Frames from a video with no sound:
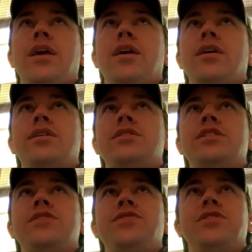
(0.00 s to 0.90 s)

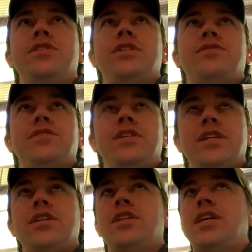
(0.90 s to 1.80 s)
And if you're if
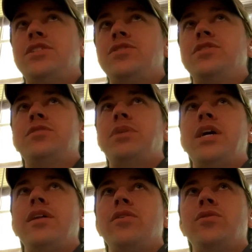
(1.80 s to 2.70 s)
again, unless you're just
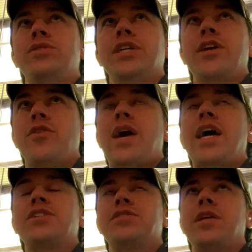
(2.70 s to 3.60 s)
buying and holding and you
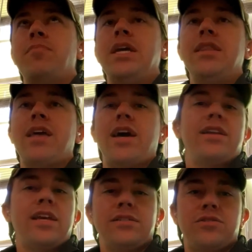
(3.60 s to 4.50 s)
actually mean
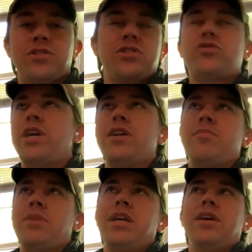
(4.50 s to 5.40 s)
that, like straight
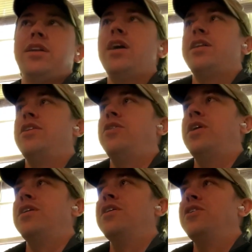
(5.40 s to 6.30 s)
up mean it, and
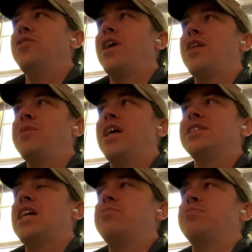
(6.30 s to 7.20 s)
you you got to be
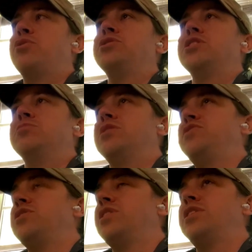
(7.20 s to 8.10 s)
that type of person. But
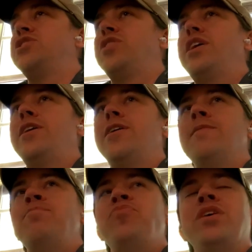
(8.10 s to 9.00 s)
if you're gonna trade
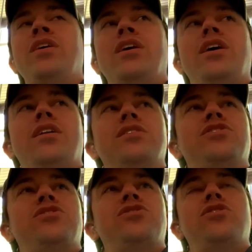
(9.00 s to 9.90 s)
it, it
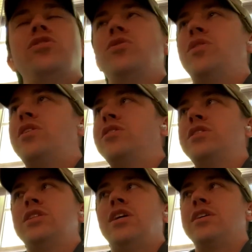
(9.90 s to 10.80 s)
is so
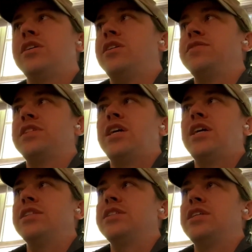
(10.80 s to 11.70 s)
hard to not get off
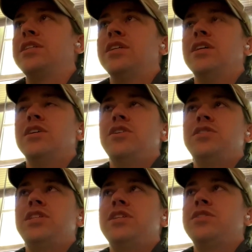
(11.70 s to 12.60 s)
sides. Like
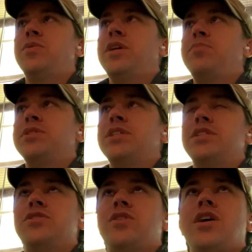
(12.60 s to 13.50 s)
you see a
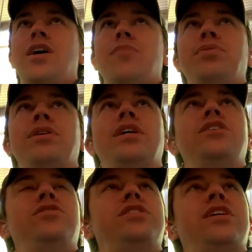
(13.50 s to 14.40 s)
20% drop
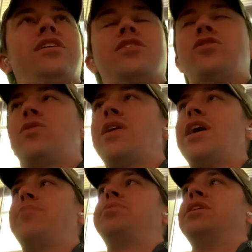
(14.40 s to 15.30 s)
and you say, "Oh
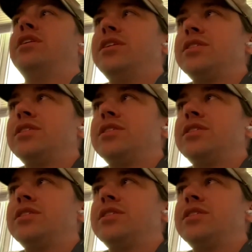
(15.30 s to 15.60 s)
crap."